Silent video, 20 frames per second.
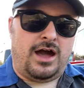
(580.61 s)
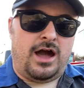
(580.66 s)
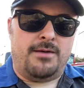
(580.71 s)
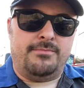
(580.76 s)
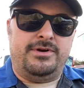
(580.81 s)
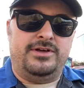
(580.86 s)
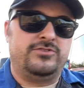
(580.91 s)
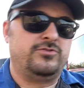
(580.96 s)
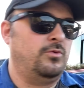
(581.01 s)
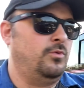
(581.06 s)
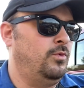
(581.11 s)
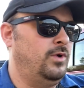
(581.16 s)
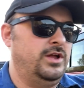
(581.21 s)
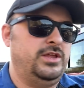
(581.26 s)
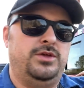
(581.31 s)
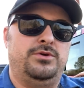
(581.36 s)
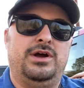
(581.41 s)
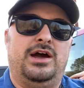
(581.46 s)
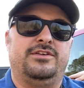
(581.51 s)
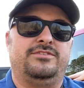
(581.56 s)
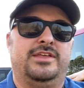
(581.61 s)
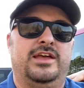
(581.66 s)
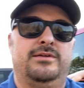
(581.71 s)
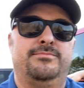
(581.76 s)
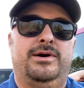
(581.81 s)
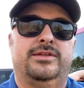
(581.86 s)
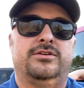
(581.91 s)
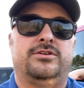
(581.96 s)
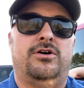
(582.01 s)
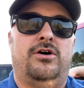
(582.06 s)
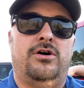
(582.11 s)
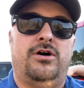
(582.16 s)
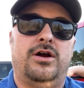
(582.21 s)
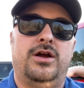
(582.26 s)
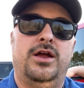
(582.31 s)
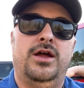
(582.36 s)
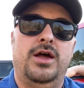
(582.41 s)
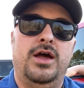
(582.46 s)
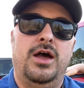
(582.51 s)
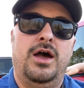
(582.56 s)
comments what you guys think about the
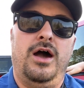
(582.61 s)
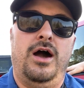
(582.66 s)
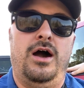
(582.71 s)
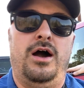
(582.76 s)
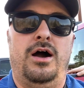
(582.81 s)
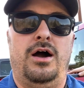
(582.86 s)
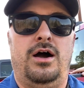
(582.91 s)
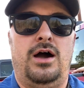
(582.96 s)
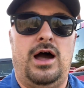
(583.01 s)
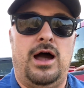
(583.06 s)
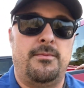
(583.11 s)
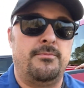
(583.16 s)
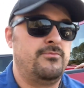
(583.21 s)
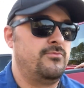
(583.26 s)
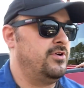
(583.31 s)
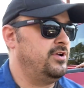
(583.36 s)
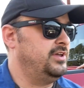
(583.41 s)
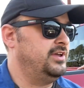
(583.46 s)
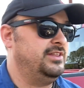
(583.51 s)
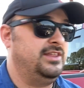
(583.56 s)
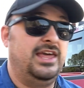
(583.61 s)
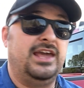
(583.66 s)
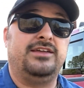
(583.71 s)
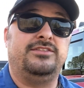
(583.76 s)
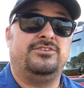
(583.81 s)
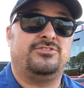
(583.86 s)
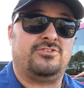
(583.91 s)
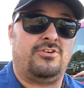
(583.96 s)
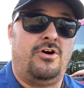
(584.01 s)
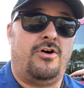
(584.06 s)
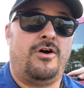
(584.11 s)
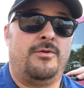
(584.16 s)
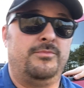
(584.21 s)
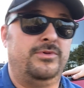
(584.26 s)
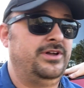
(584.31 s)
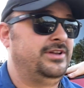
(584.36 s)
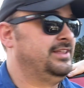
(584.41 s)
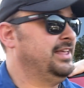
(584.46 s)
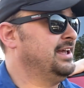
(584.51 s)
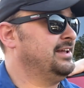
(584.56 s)
car. I'm really digging this car. I'm
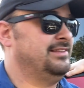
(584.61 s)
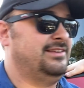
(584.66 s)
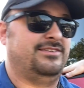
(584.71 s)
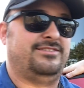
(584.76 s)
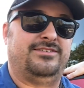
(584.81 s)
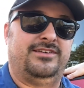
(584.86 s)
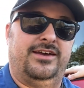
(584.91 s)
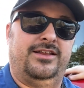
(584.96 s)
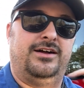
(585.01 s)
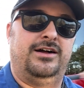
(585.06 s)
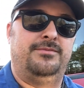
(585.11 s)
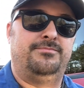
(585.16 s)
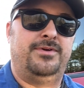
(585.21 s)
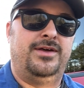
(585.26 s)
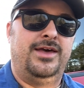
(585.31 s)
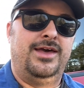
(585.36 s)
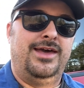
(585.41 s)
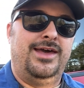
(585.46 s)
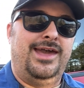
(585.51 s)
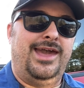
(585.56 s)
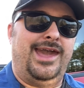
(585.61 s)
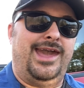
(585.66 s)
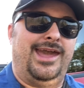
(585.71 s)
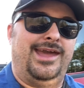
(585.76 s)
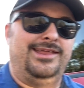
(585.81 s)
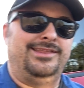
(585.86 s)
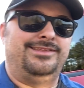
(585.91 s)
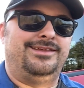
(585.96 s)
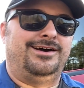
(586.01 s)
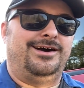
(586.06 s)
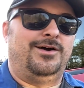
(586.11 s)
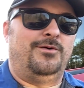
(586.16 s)
really digging this setup. And